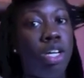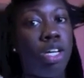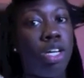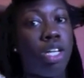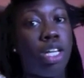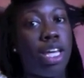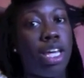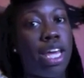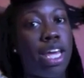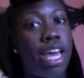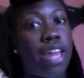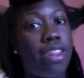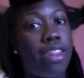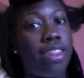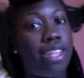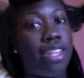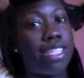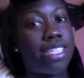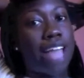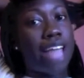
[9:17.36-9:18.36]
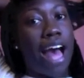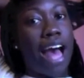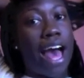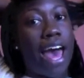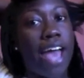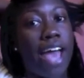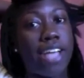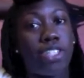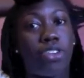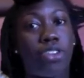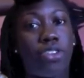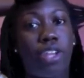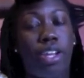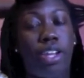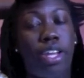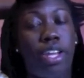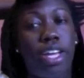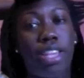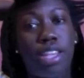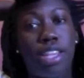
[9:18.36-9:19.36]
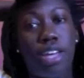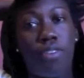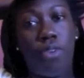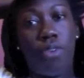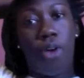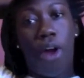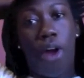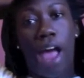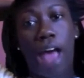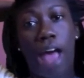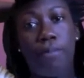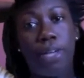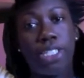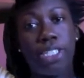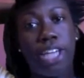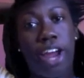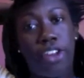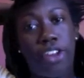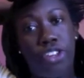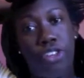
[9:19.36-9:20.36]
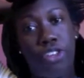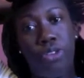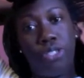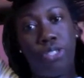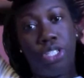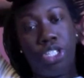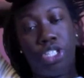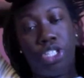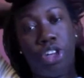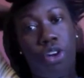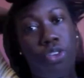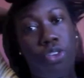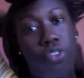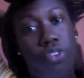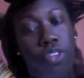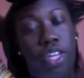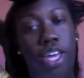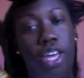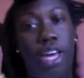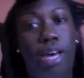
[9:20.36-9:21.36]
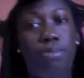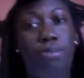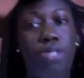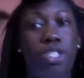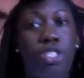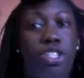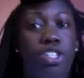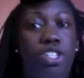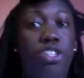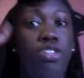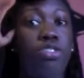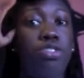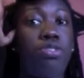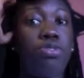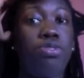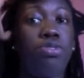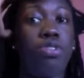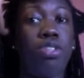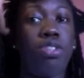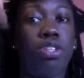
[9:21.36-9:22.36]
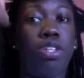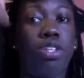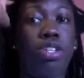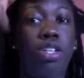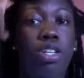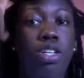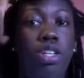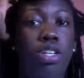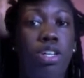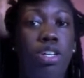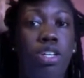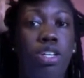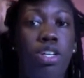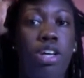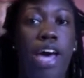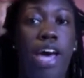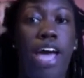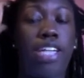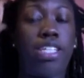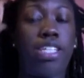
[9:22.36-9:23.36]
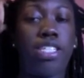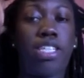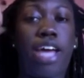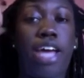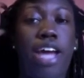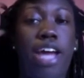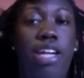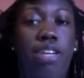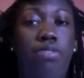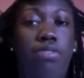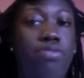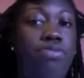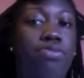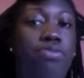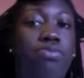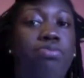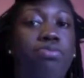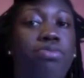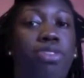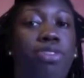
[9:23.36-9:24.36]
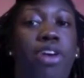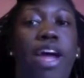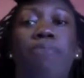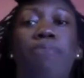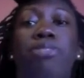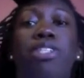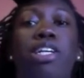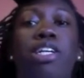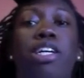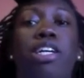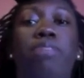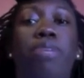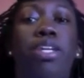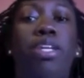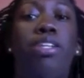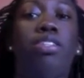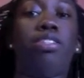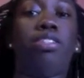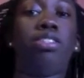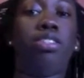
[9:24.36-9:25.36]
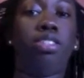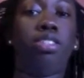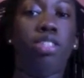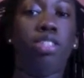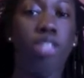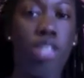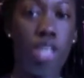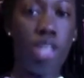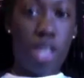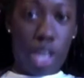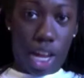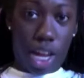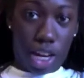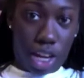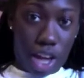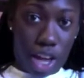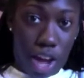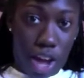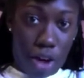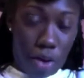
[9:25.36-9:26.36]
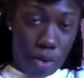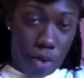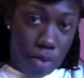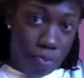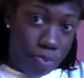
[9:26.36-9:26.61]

And the size or the length of or how much hair you use is totally up to you. I just kind of grab some and go.